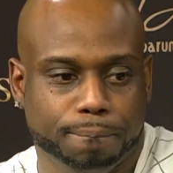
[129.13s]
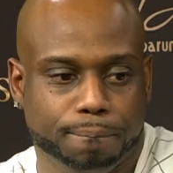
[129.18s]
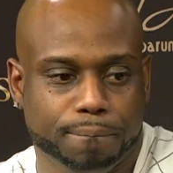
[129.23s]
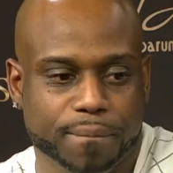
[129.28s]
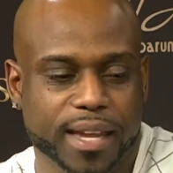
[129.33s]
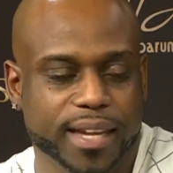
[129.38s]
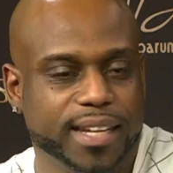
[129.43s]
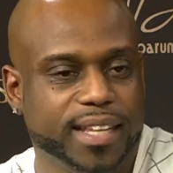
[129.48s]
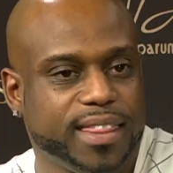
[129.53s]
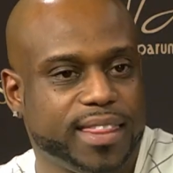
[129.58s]

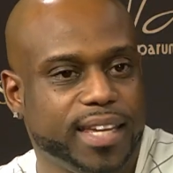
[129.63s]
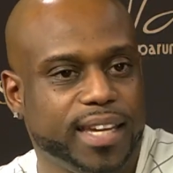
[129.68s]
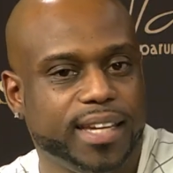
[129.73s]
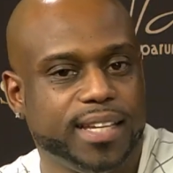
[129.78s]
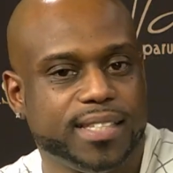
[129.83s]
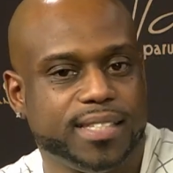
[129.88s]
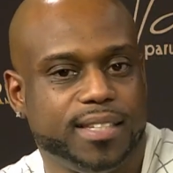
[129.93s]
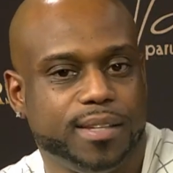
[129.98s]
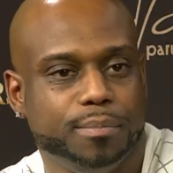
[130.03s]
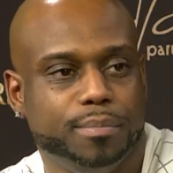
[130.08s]

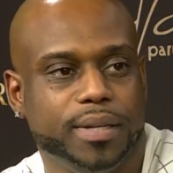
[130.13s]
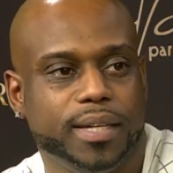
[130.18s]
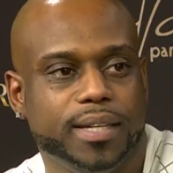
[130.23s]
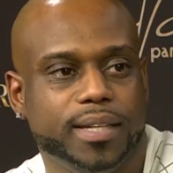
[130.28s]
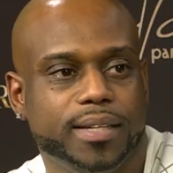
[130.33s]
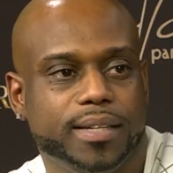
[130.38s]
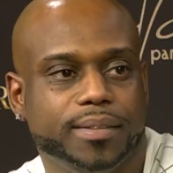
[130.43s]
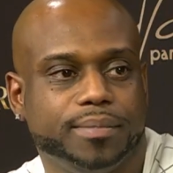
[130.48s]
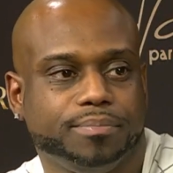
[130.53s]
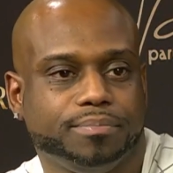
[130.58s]
anything to
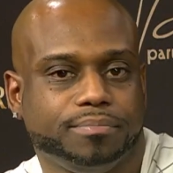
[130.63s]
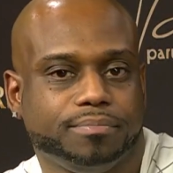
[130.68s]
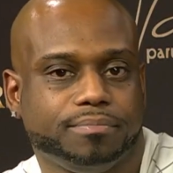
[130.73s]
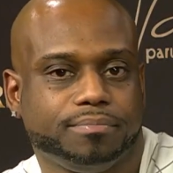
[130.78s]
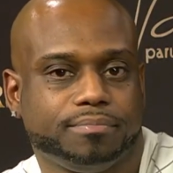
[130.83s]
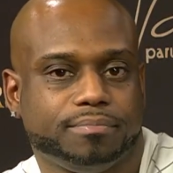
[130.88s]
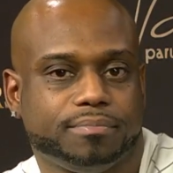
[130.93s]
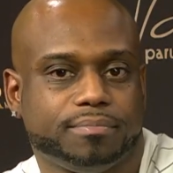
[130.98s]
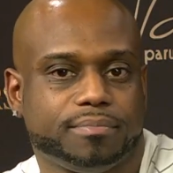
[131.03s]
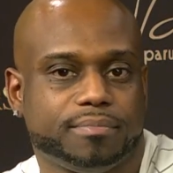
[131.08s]
be
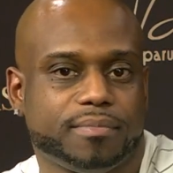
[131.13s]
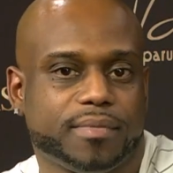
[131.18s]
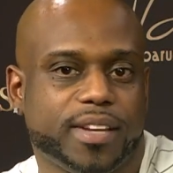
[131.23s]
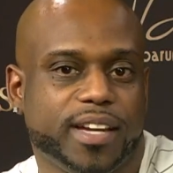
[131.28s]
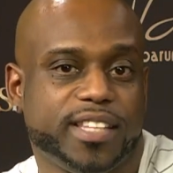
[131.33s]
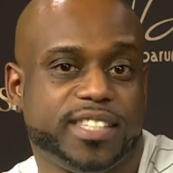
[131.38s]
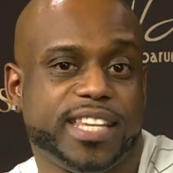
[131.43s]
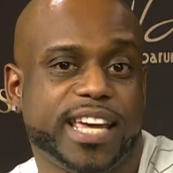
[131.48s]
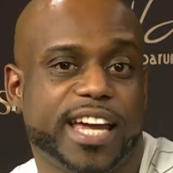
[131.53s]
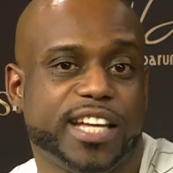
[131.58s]

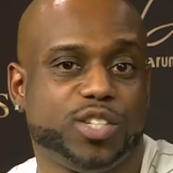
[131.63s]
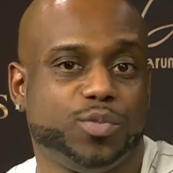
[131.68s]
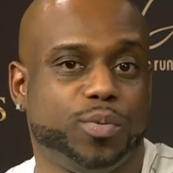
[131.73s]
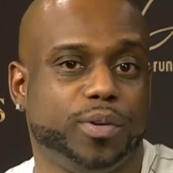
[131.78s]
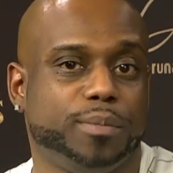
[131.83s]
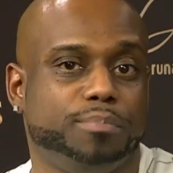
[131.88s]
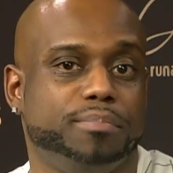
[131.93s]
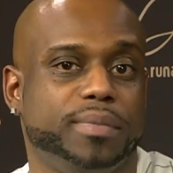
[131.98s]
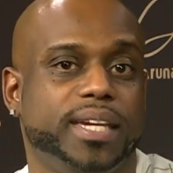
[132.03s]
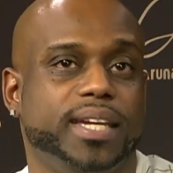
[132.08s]
attached
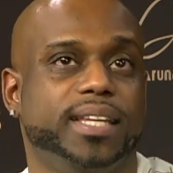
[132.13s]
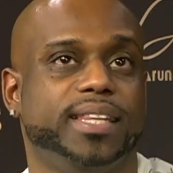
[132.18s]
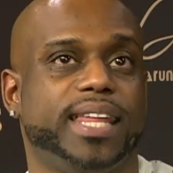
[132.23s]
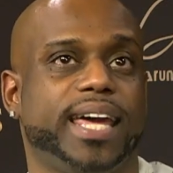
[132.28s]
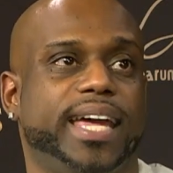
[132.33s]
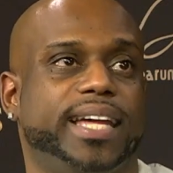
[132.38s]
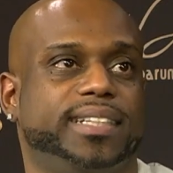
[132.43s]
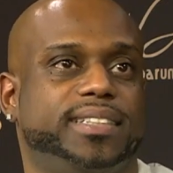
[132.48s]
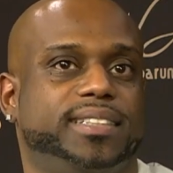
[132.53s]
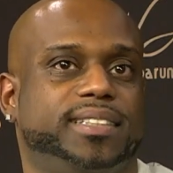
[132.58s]
with me
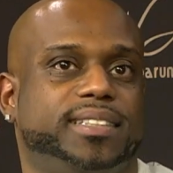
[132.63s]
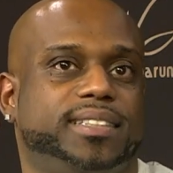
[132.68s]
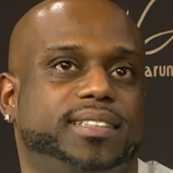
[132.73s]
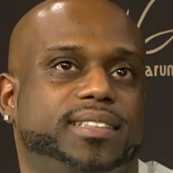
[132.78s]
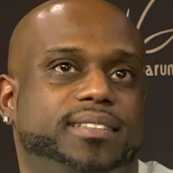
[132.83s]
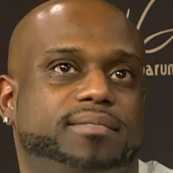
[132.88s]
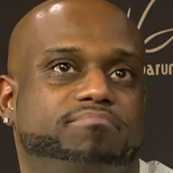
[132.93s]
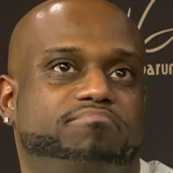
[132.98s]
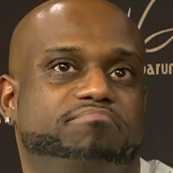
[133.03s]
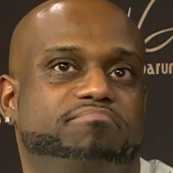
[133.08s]

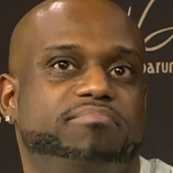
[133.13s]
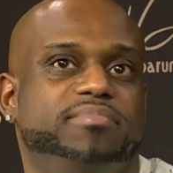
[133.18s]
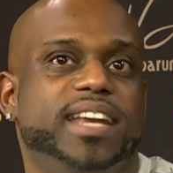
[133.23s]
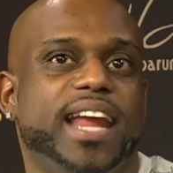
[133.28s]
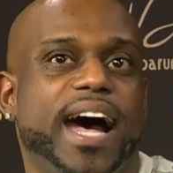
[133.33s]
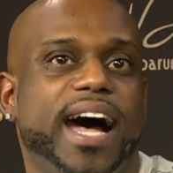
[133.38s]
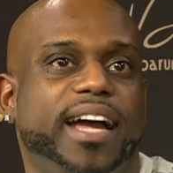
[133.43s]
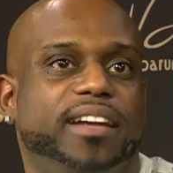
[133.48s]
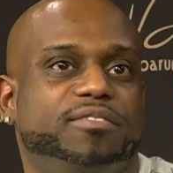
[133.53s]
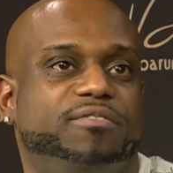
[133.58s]
that's
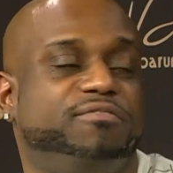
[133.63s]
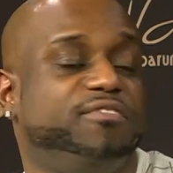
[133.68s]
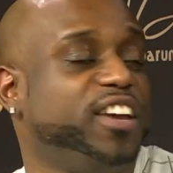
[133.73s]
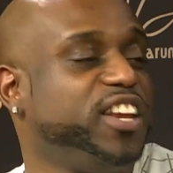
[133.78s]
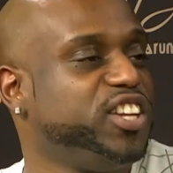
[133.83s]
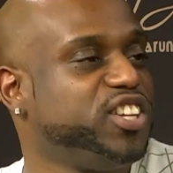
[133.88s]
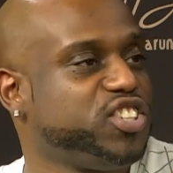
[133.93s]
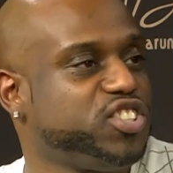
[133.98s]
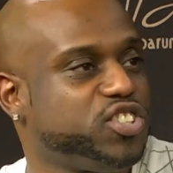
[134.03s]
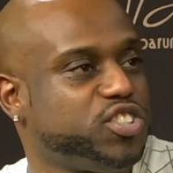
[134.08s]
not
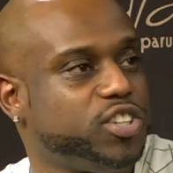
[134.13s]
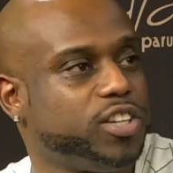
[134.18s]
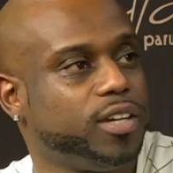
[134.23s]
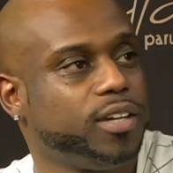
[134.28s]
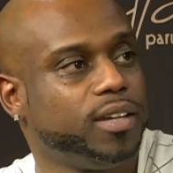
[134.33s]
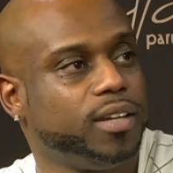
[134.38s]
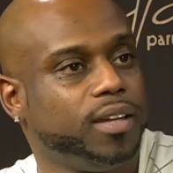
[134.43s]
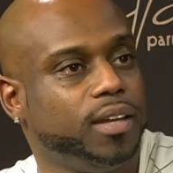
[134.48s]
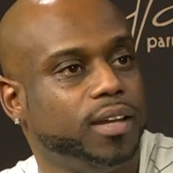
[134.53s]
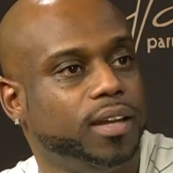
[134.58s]
finished
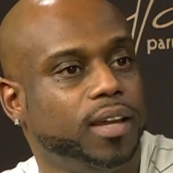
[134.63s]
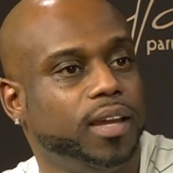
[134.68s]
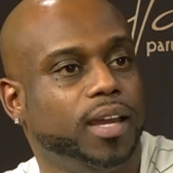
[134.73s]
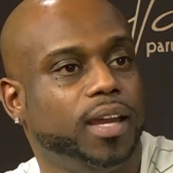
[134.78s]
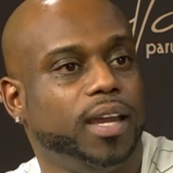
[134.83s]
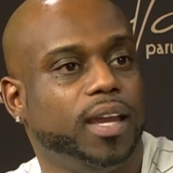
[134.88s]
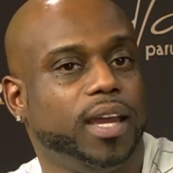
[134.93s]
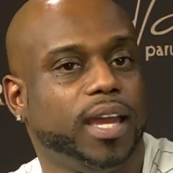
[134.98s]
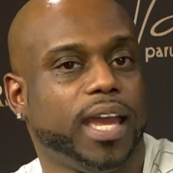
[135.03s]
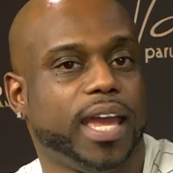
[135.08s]

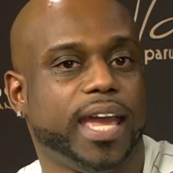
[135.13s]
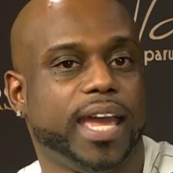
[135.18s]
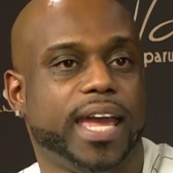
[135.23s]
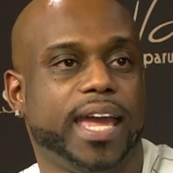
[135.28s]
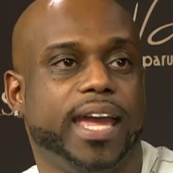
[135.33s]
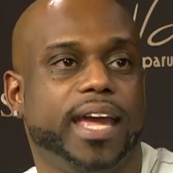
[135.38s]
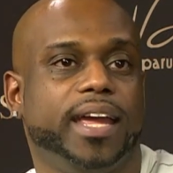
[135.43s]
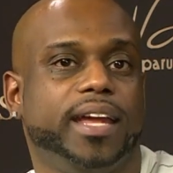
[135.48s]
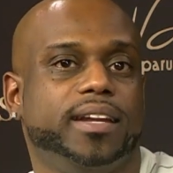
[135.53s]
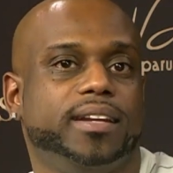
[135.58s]

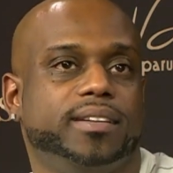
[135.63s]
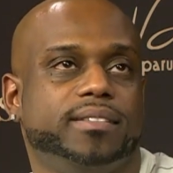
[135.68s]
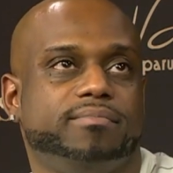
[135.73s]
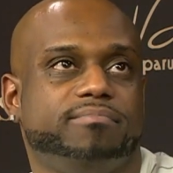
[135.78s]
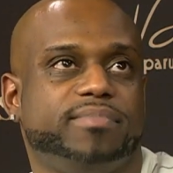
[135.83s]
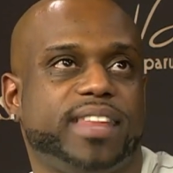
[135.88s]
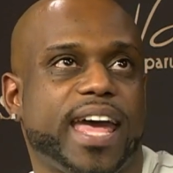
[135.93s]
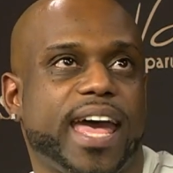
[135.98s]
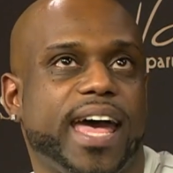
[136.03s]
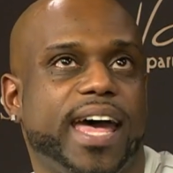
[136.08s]
and
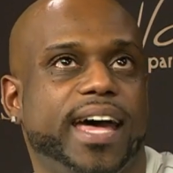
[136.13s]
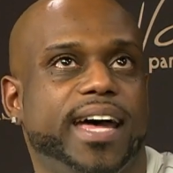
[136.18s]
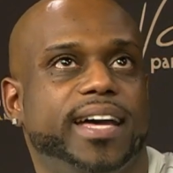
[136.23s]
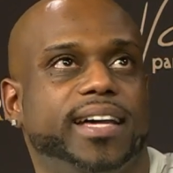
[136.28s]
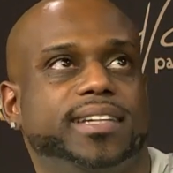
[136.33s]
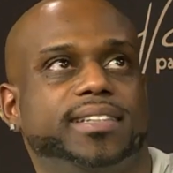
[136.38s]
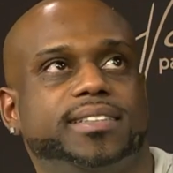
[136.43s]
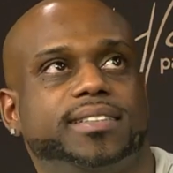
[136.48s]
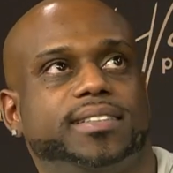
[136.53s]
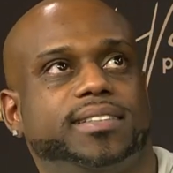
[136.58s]
that
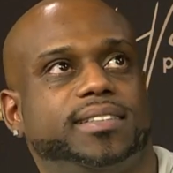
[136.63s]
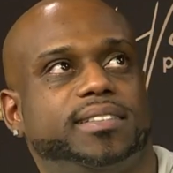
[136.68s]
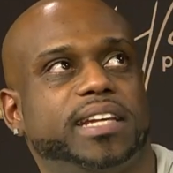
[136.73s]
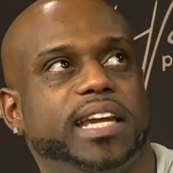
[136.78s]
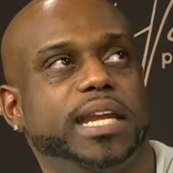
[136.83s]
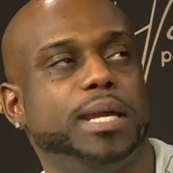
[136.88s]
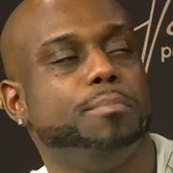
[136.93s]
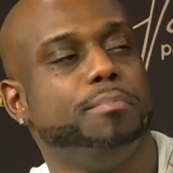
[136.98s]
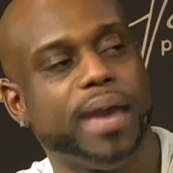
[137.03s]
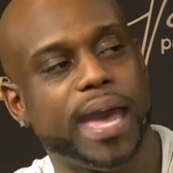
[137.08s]
has
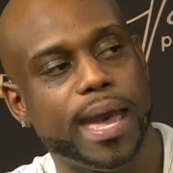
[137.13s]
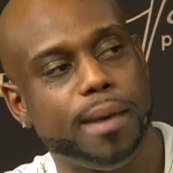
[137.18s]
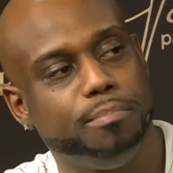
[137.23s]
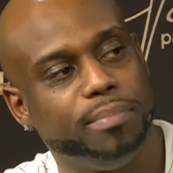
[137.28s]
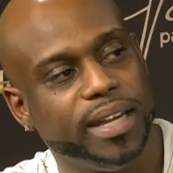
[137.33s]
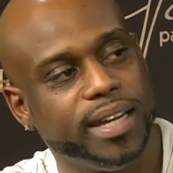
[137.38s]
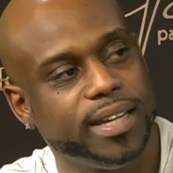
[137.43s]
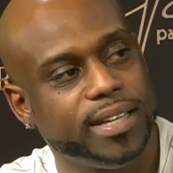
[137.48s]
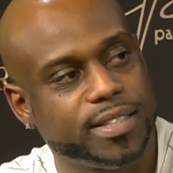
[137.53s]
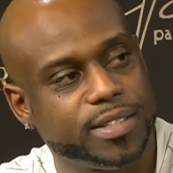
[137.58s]
any bad
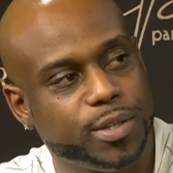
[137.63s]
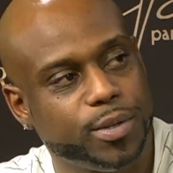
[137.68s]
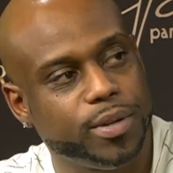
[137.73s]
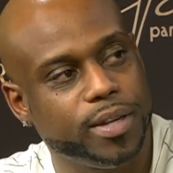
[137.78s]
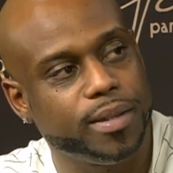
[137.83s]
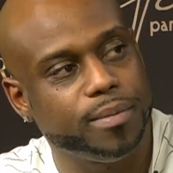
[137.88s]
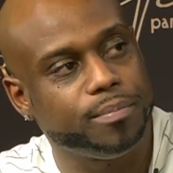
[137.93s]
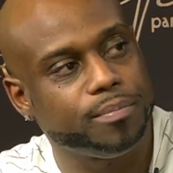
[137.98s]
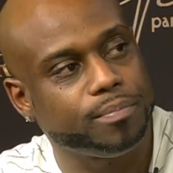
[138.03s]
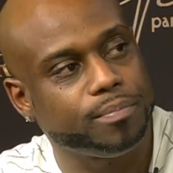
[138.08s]
meaning to it.